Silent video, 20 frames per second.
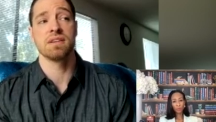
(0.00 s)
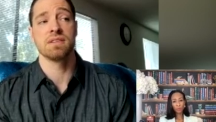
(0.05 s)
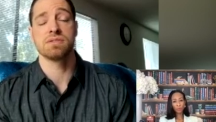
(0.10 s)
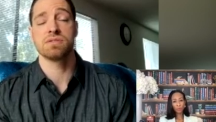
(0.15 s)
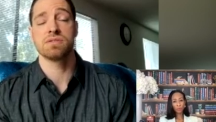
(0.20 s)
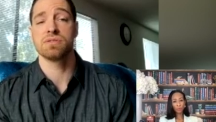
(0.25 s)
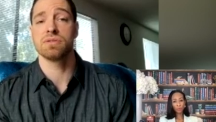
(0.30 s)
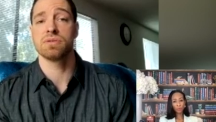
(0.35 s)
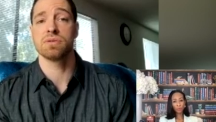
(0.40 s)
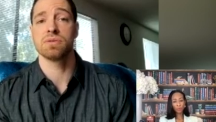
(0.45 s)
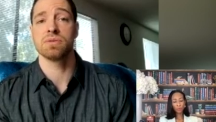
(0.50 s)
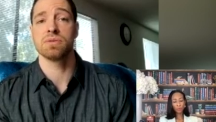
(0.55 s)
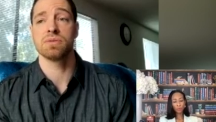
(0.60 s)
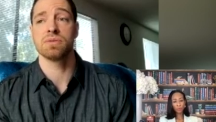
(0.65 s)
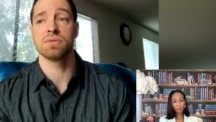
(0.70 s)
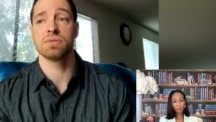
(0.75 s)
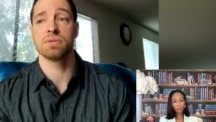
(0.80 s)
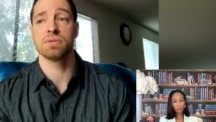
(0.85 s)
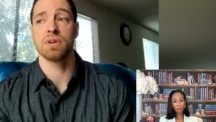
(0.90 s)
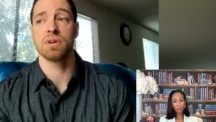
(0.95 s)

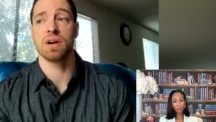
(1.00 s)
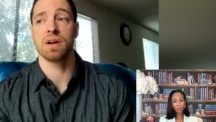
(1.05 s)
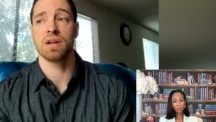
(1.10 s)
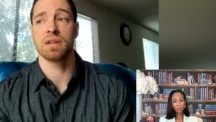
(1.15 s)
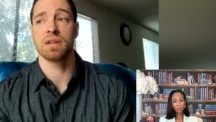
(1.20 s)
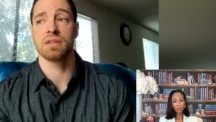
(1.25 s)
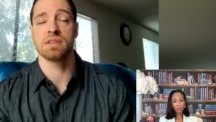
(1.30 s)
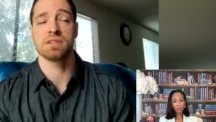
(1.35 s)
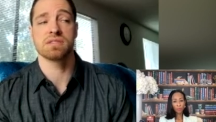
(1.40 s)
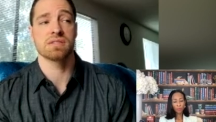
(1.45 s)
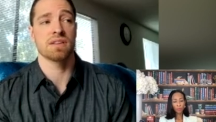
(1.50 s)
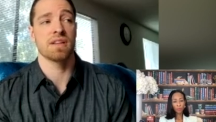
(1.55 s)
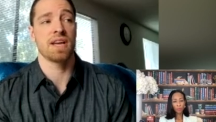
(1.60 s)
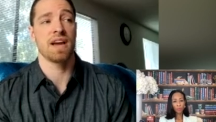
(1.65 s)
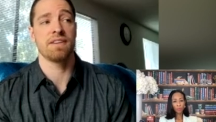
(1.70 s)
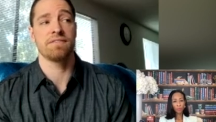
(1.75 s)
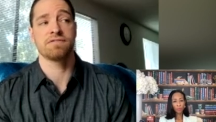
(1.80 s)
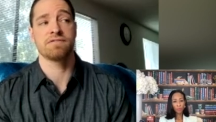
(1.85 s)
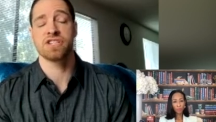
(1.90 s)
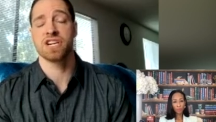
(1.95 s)
to uh, these
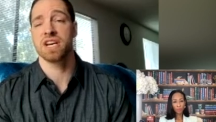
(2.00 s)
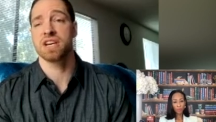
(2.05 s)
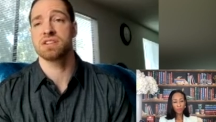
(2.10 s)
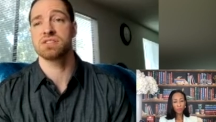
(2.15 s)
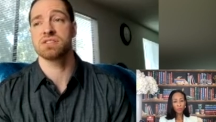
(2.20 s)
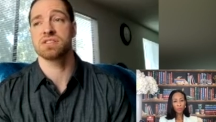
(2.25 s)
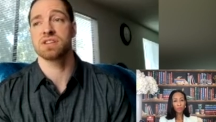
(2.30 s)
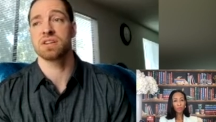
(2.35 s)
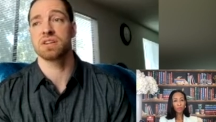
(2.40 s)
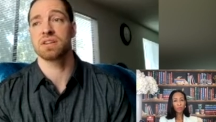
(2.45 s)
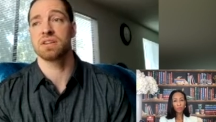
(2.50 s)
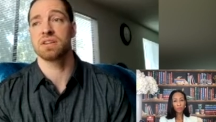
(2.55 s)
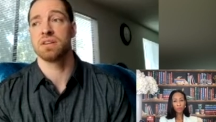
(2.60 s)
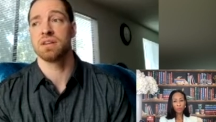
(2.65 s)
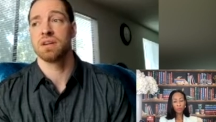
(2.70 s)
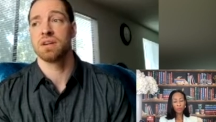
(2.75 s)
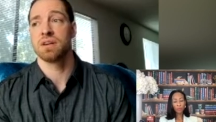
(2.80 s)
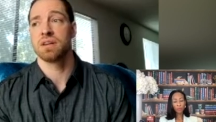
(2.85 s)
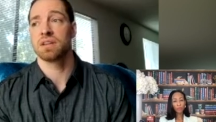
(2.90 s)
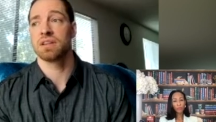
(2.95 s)
life changing,
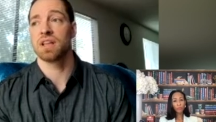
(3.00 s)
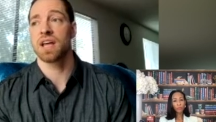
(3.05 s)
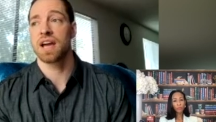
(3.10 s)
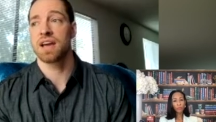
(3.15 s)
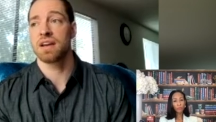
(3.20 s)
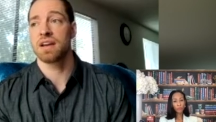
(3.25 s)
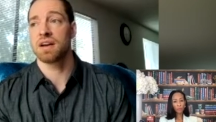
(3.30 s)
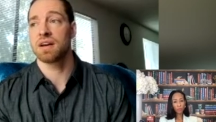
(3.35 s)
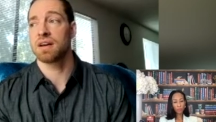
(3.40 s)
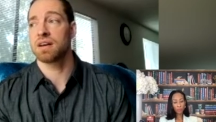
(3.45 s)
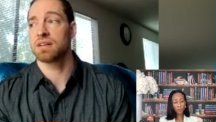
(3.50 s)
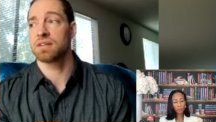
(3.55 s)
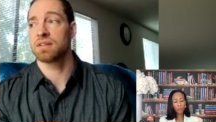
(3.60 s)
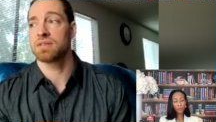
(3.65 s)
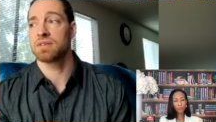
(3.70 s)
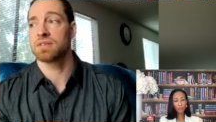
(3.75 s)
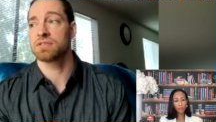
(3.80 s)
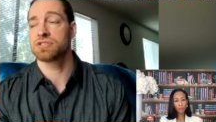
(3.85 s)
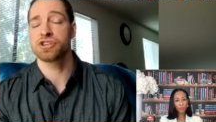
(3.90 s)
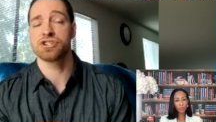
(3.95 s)
mm-hmm. life
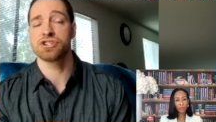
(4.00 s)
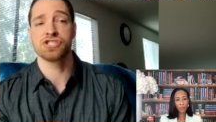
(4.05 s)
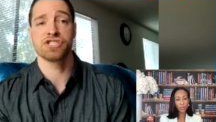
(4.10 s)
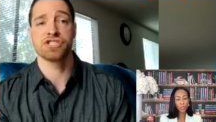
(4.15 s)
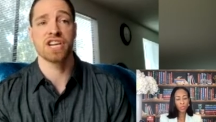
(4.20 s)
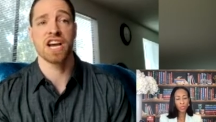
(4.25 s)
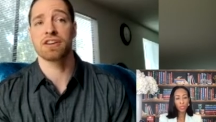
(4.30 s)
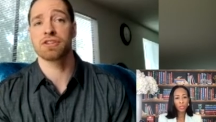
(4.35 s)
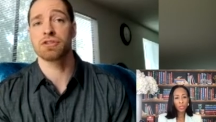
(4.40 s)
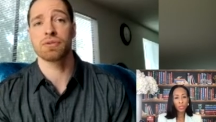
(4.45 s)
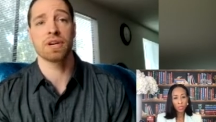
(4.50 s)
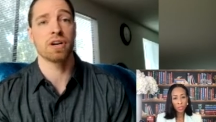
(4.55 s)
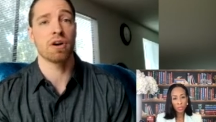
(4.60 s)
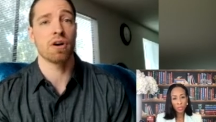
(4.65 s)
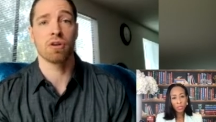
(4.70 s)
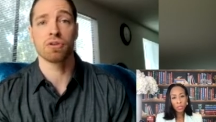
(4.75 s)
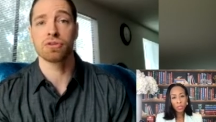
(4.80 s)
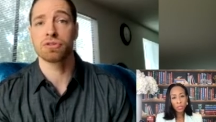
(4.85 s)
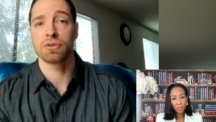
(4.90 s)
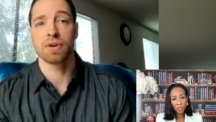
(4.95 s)
uh, trajectory
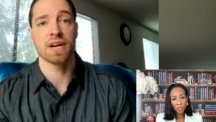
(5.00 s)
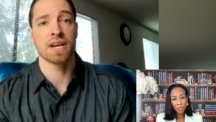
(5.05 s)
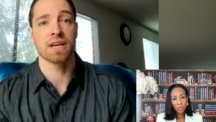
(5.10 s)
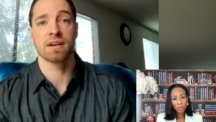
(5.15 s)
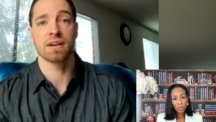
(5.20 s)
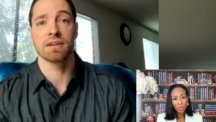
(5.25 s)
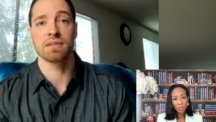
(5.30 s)
altering,